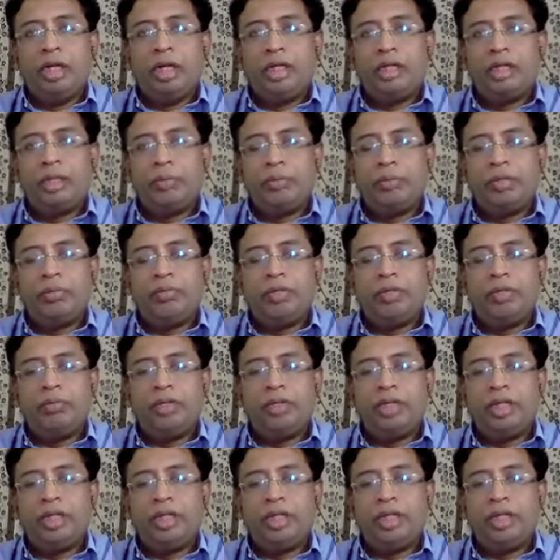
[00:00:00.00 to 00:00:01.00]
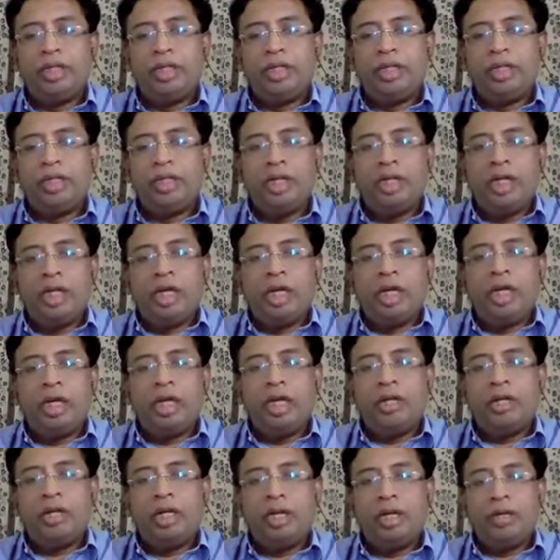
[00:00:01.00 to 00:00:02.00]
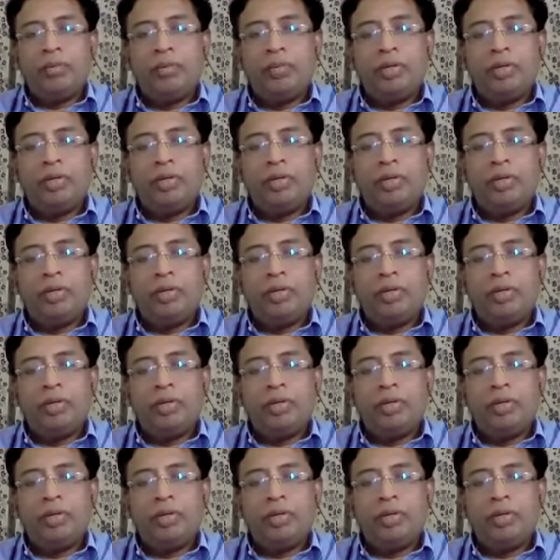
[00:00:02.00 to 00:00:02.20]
SAP implementation. And other